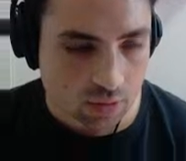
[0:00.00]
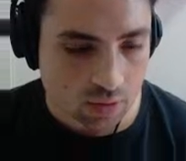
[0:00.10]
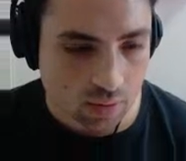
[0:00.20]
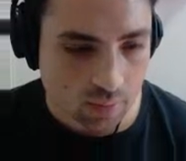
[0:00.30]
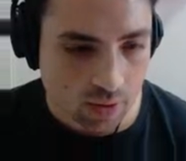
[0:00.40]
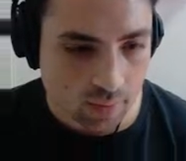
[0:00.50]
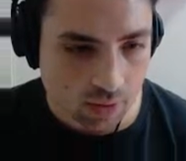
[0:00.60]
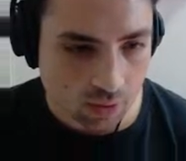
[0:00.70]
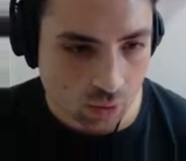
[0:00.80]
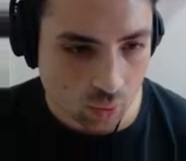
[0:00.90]
And maybe
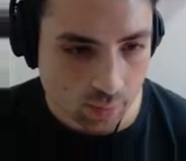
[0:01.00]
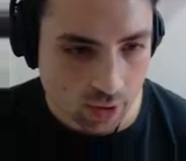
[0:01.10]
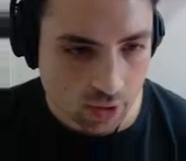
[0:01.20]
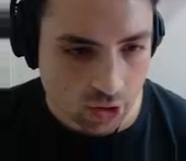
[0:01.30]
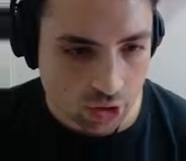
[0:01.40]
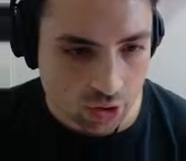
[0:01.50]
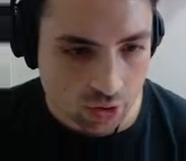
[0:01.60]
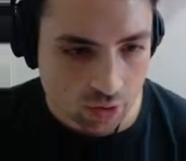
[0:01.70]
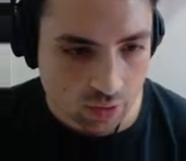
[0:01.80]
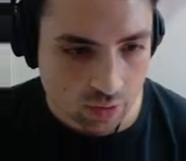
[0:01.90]
lower pitched.
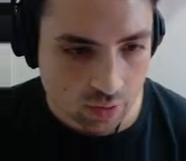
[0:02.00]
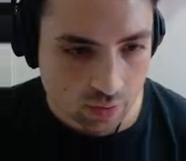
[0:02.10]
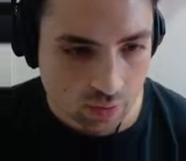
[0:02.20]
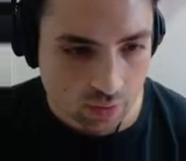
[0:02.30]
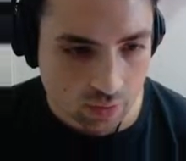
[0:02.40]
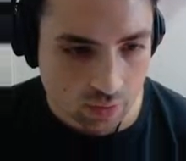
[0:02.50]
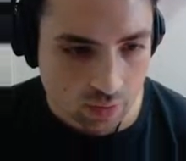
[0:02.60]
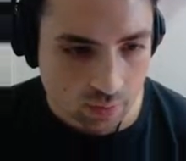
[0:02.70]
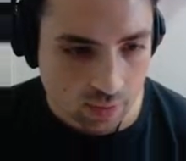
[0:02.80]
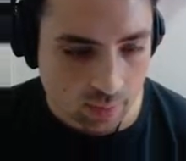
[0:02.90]

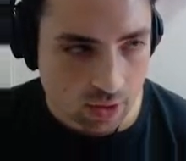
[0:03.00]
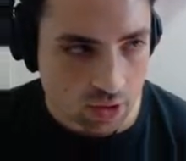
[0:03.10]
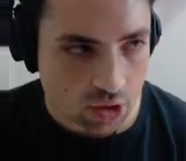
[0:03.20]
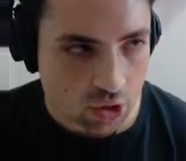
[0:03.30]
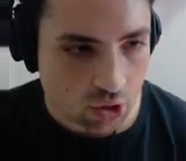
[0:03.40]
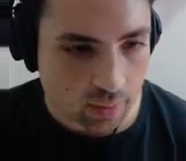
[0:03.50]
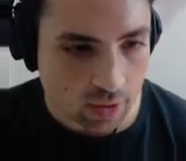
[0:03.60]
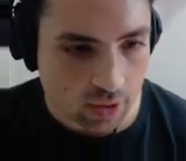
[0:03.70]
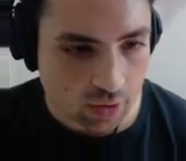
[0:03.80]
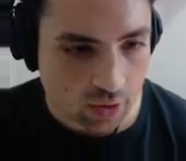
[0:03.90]
Maybe a D sharp
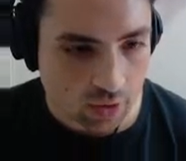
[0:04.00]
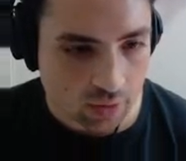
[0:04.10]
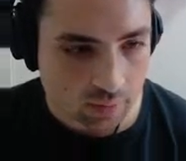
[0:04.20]
down here.